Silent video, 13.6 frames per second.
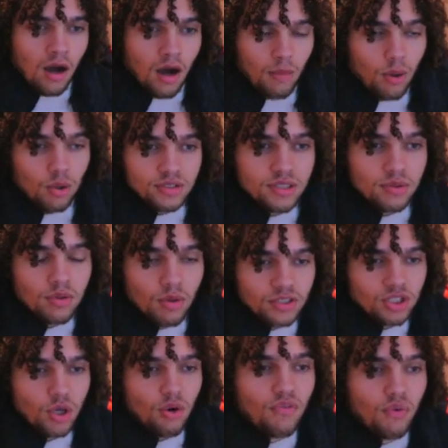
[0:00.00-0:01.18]
But we'll see what he wants to
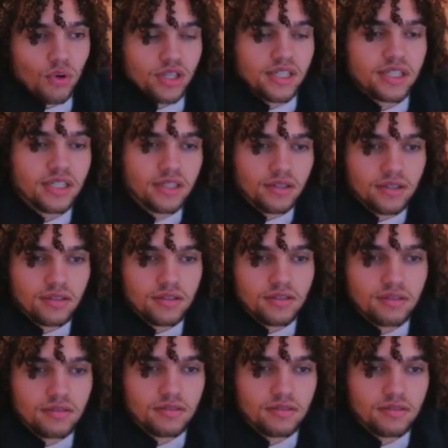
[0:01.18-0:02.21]
go for here.